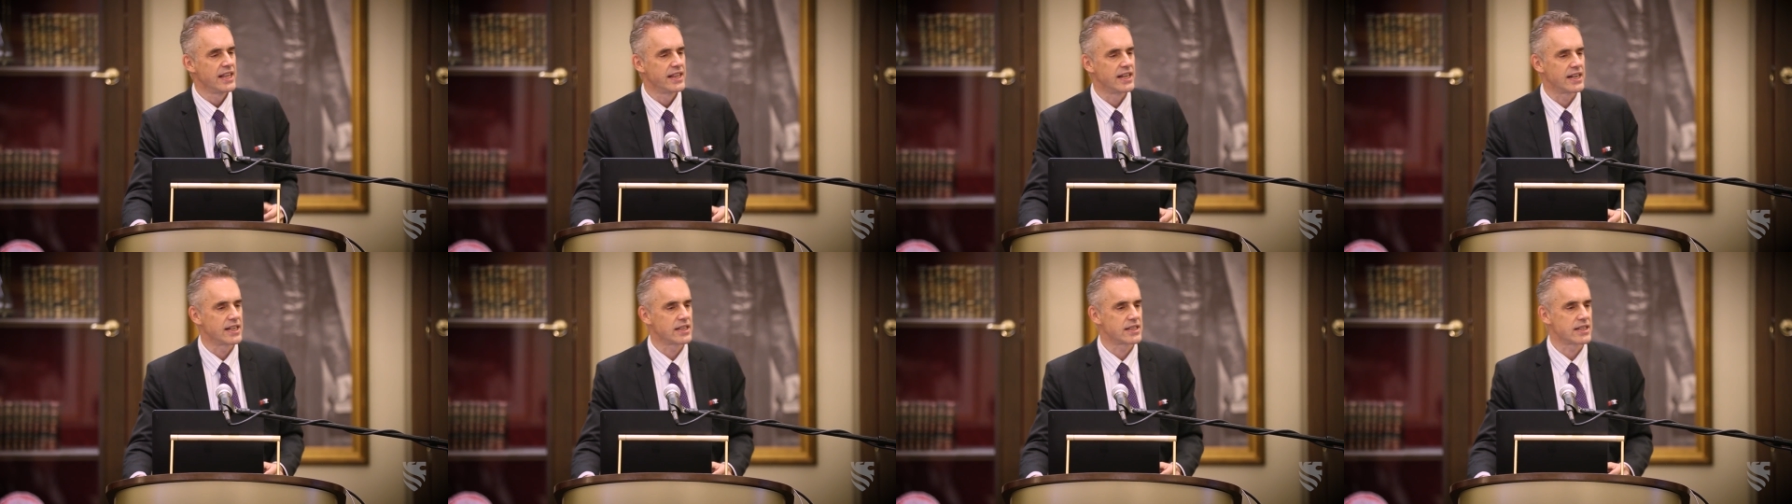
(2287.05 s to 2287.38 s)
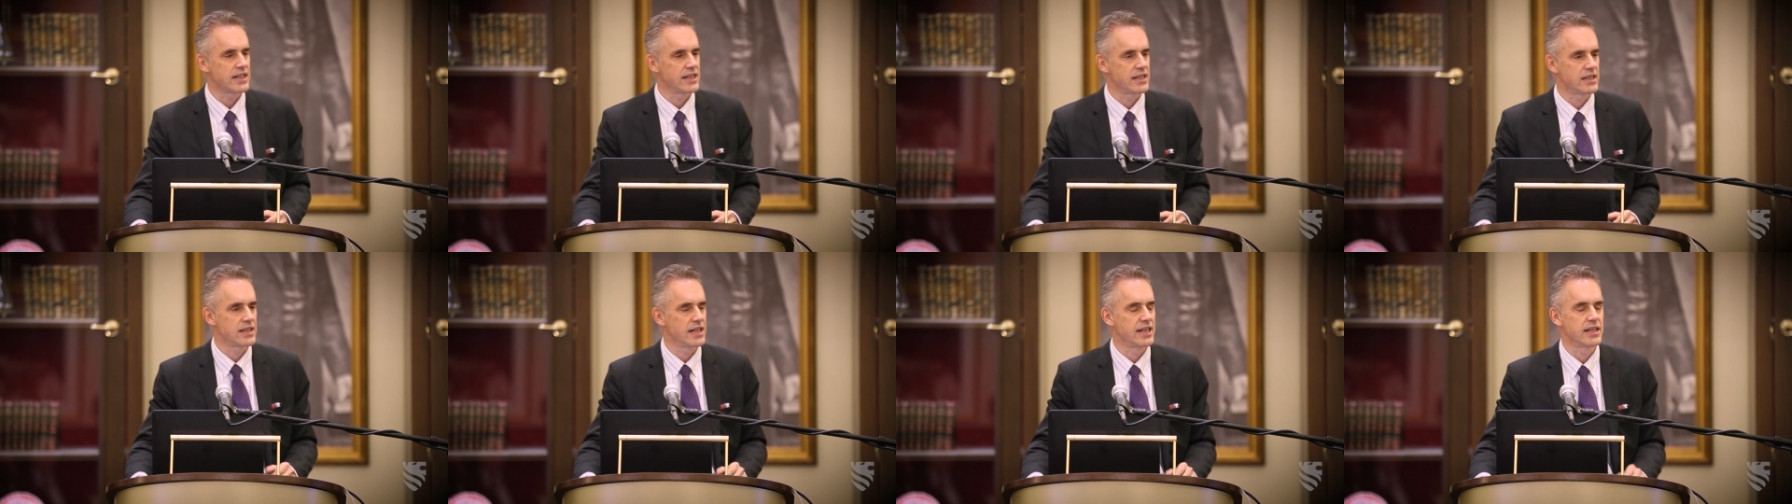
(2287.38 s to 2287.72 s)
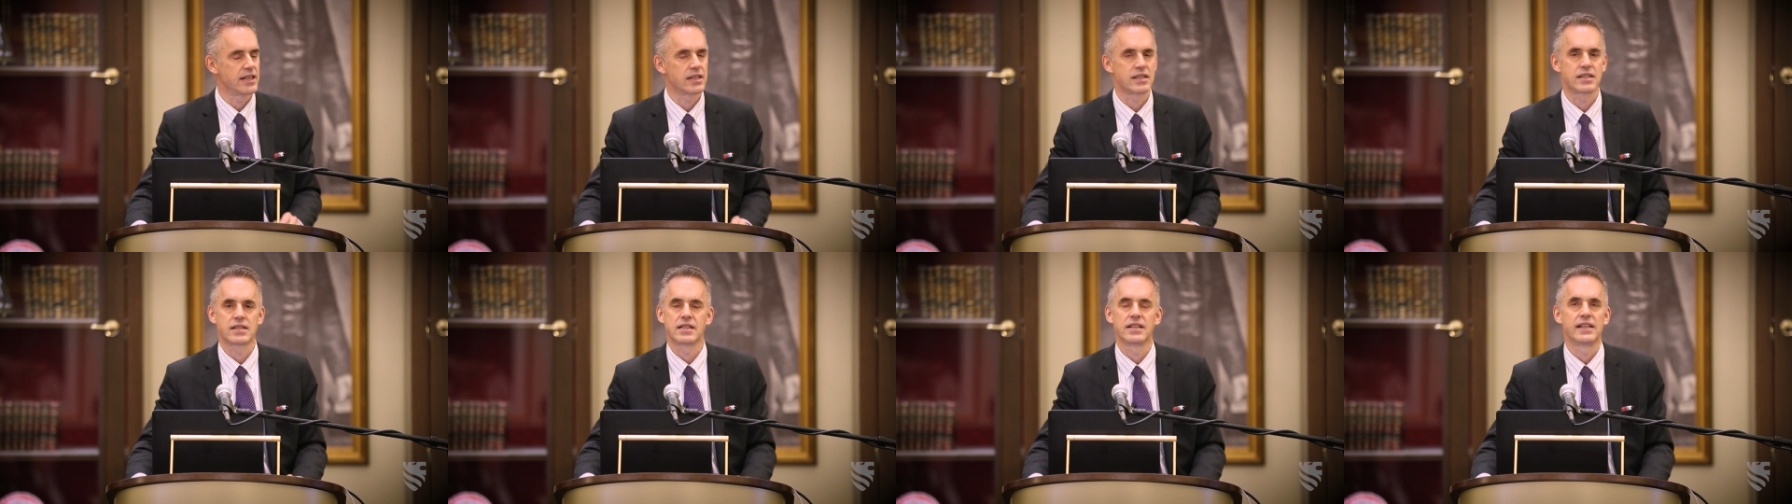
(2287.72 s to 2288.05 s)

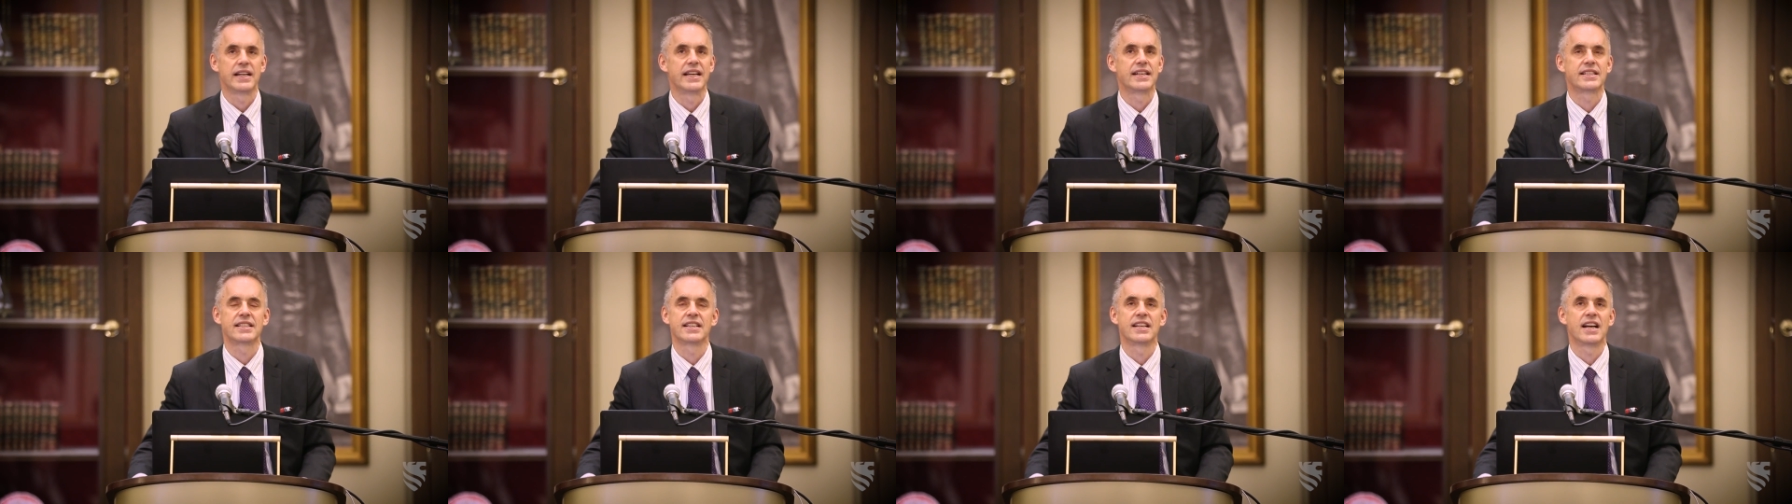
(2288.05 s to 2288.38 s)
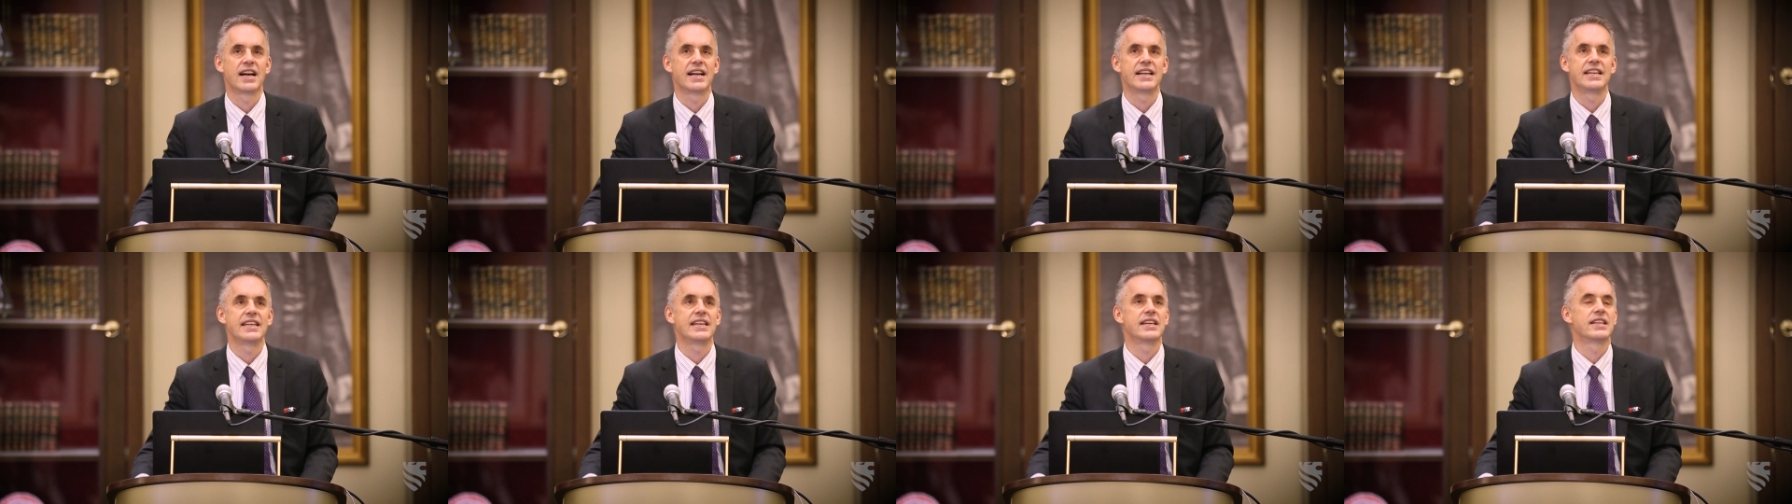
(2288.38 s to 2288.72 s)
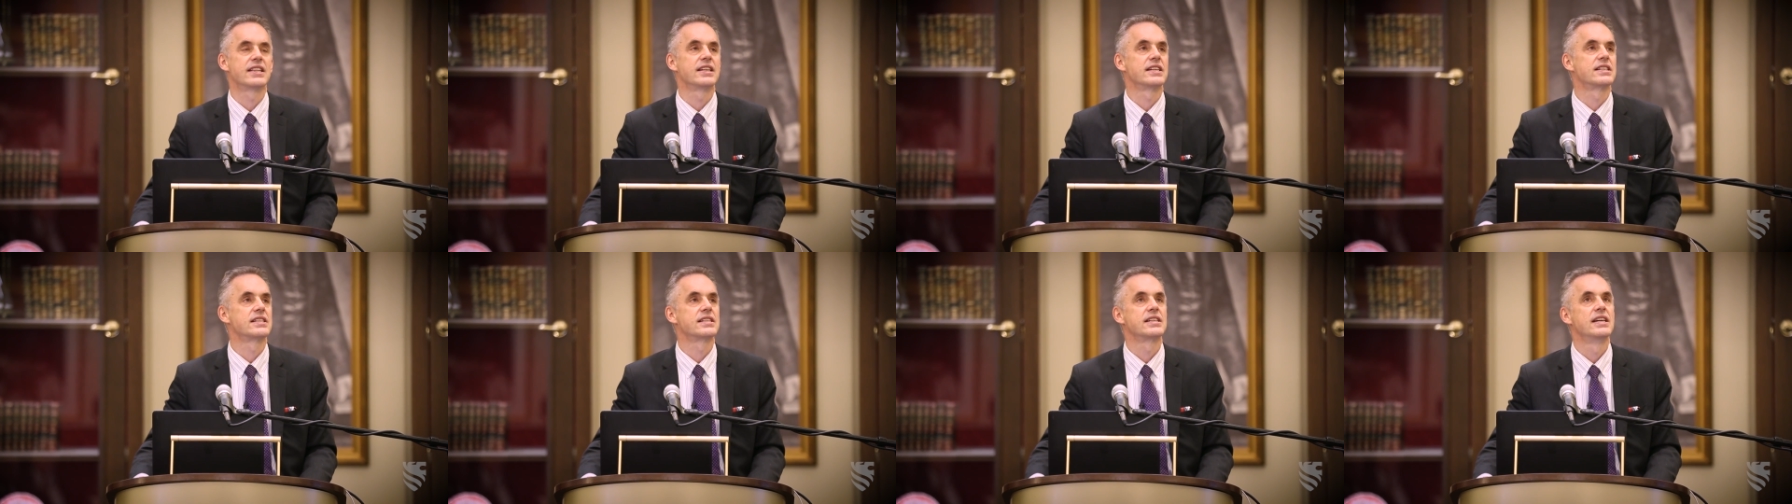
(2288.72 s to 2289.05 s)
it's an idea
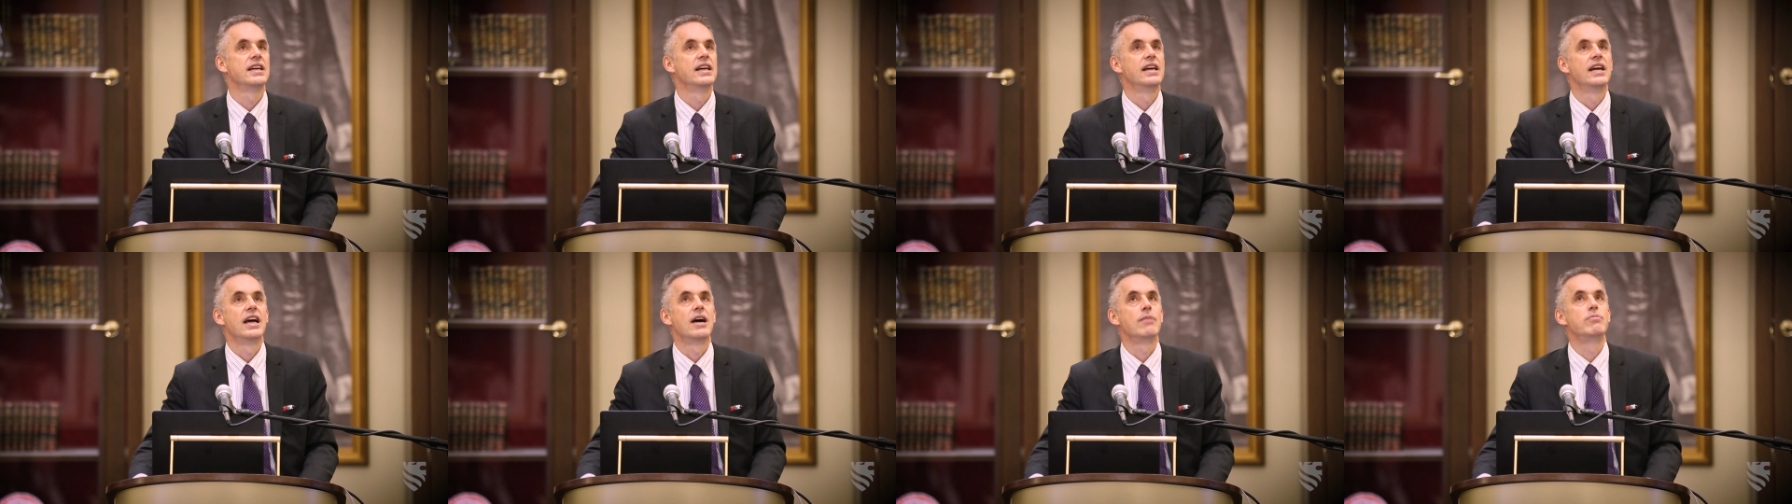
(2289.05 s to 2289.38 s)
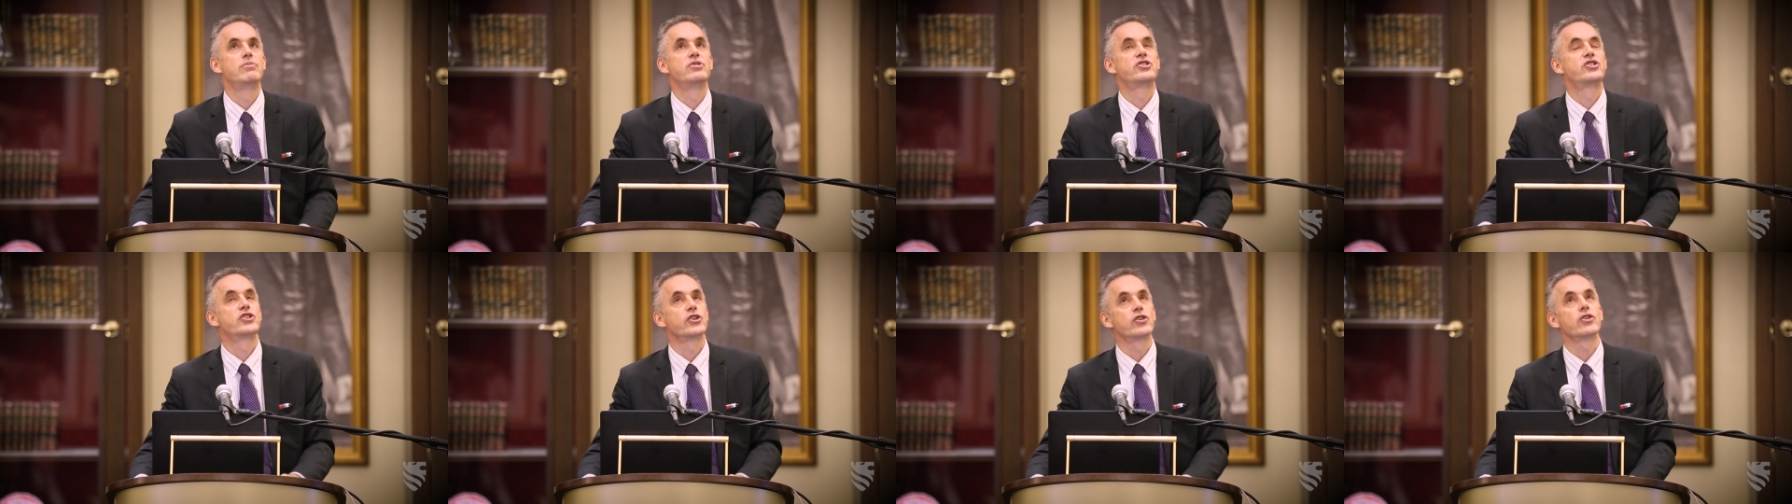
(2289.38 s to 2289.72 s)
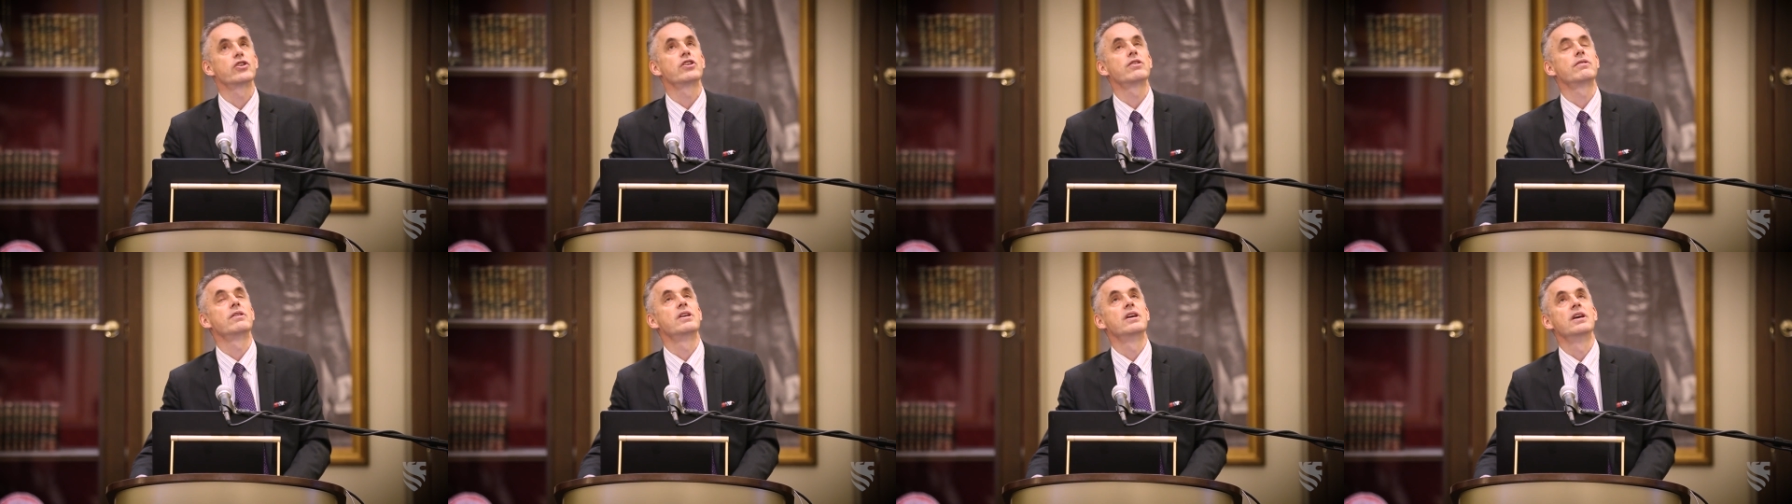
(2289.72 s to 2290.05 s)
that's
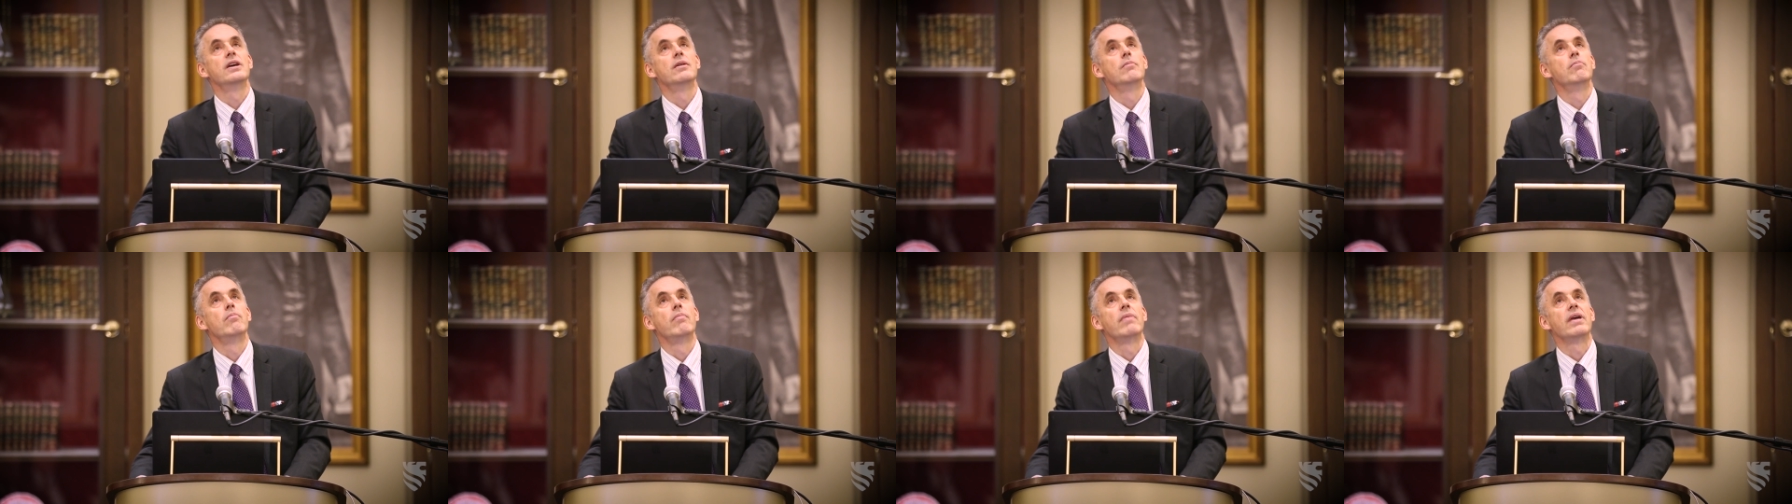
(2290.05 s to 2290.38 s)
absurd.